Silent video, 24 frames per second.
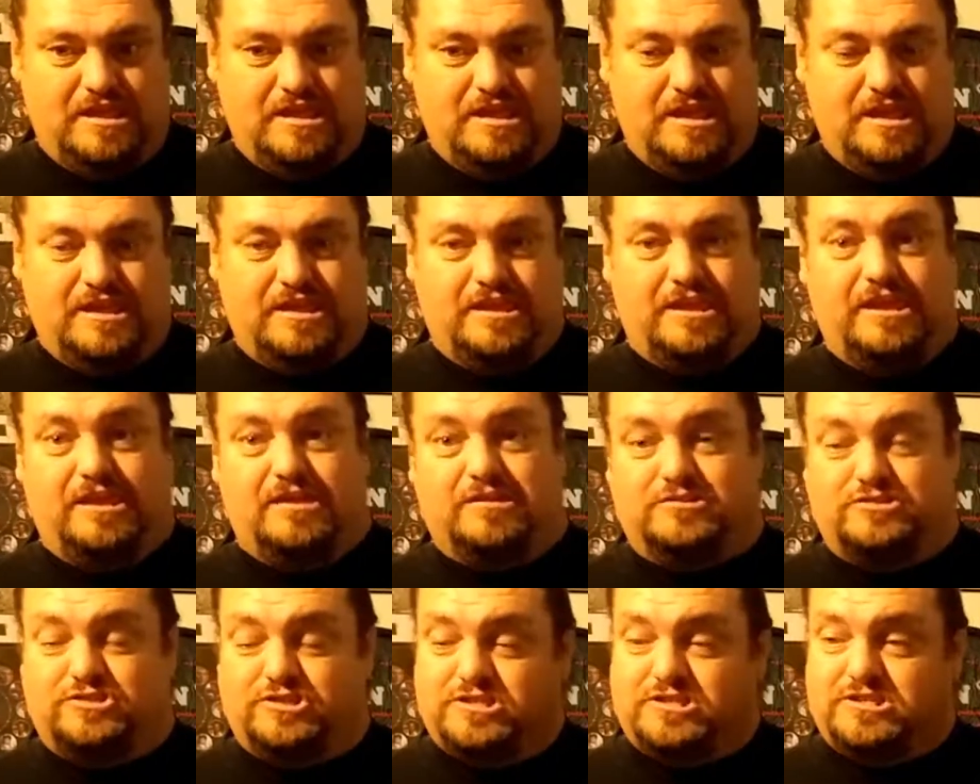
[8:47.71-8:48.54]
and
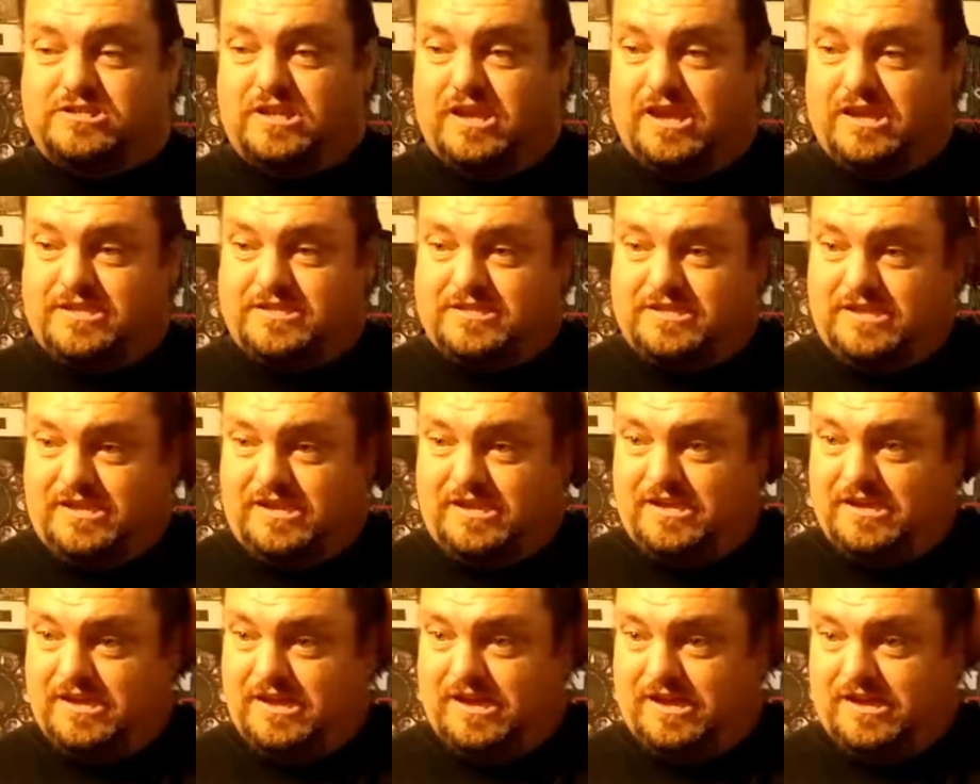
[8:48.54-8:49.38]
killed, just like
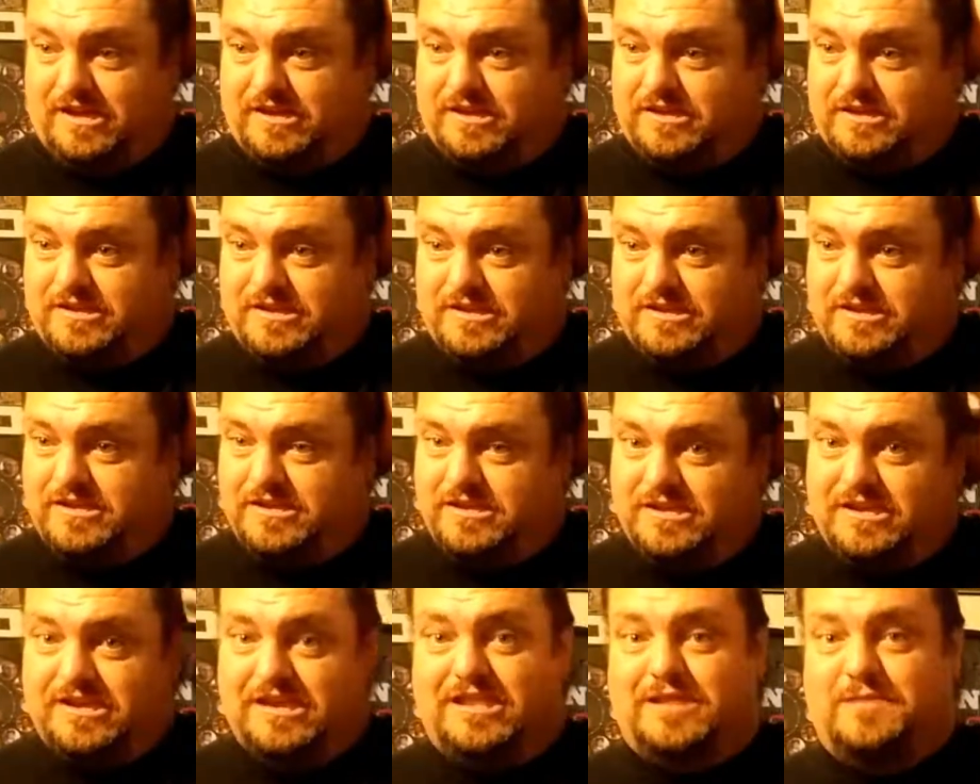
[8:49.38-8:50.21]
the
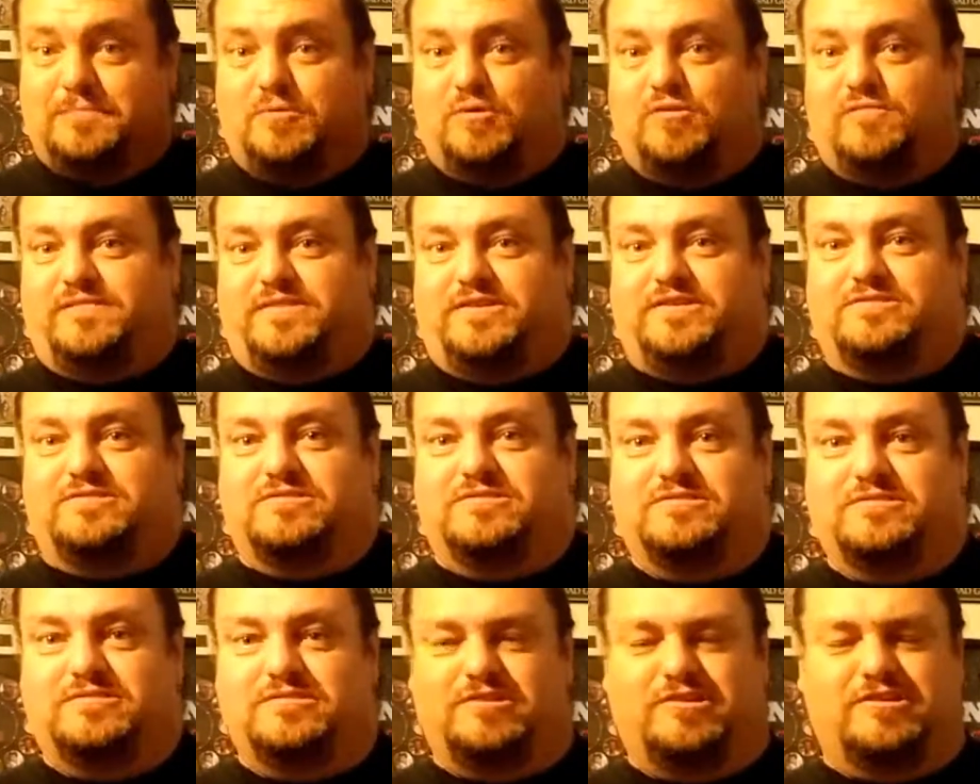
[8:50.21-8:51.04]
in the movie,
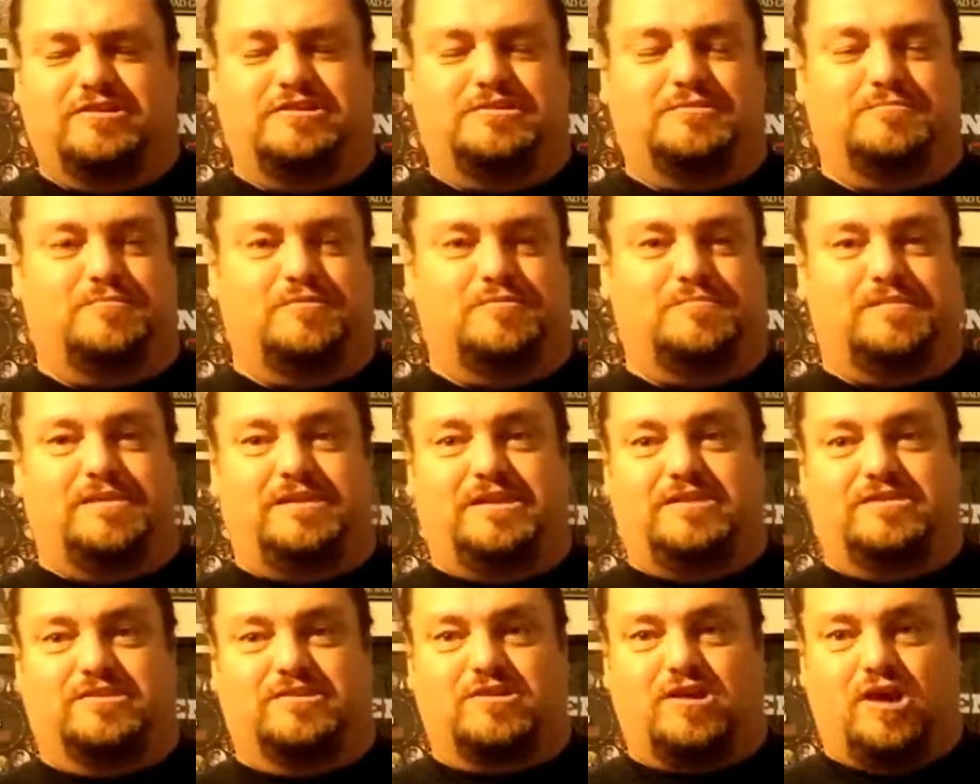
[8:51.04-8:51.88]
but
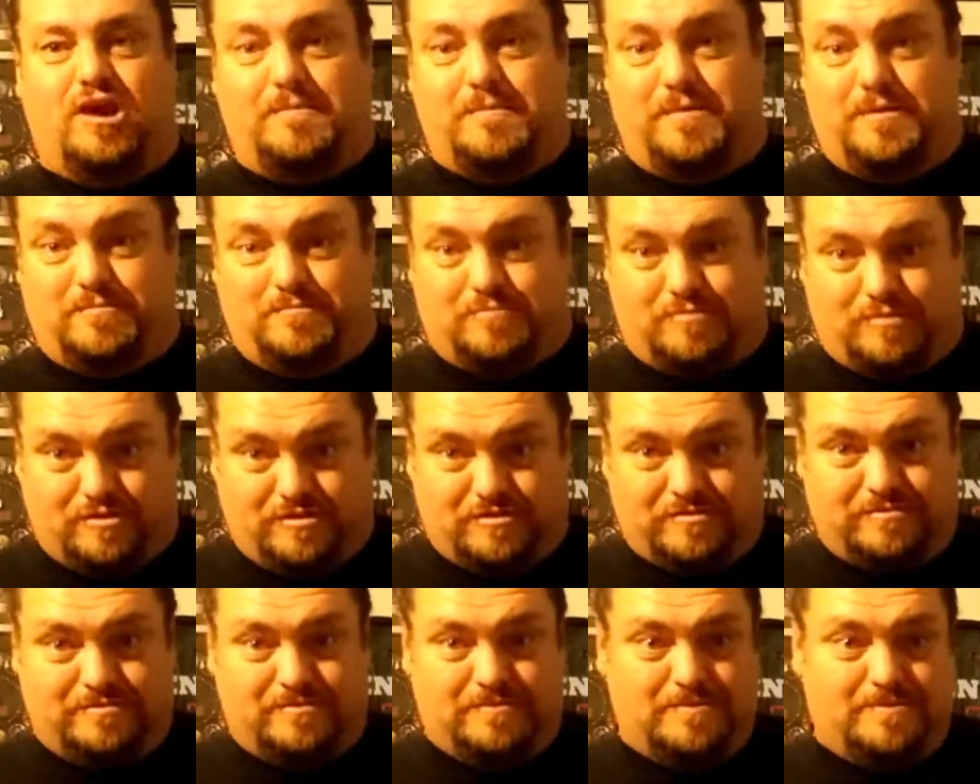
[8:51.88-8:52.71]
in the comic book.
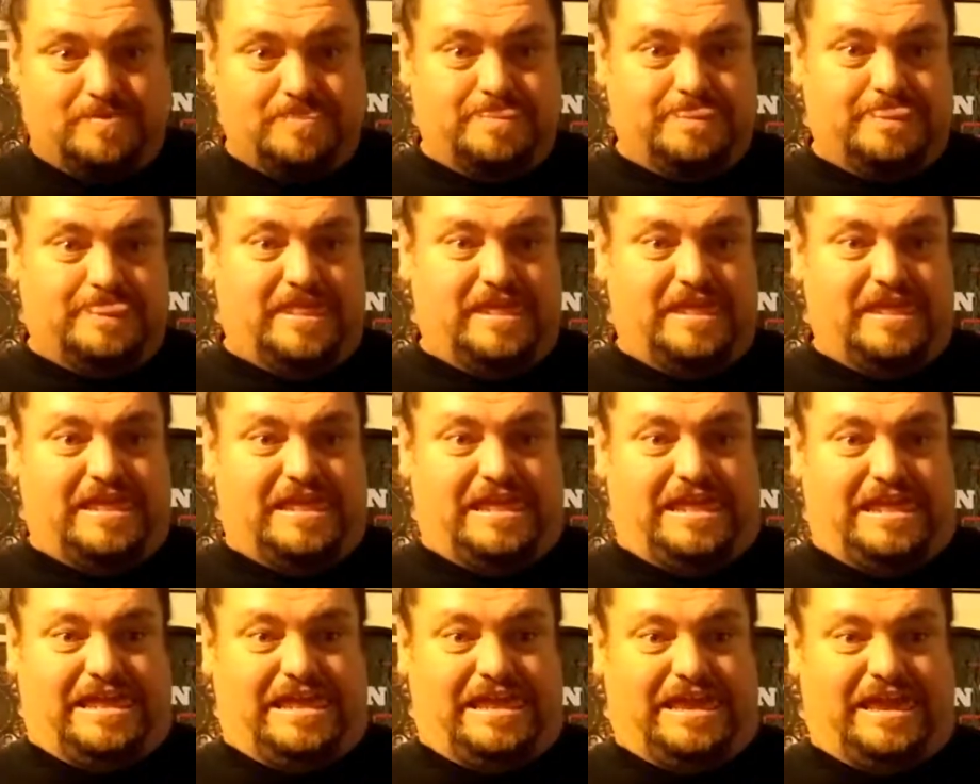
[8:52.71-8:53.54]

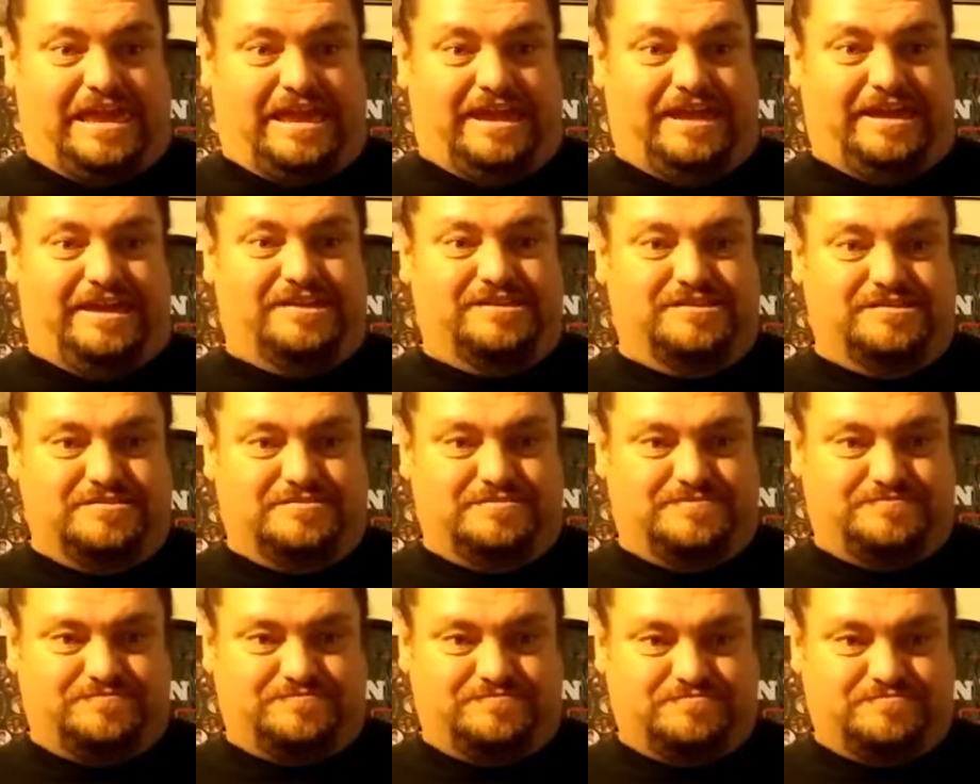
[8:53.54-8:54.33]
And